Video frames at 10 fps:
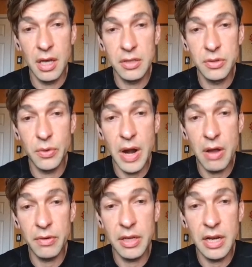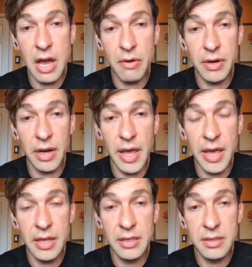surrounding our
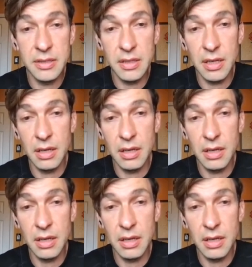lands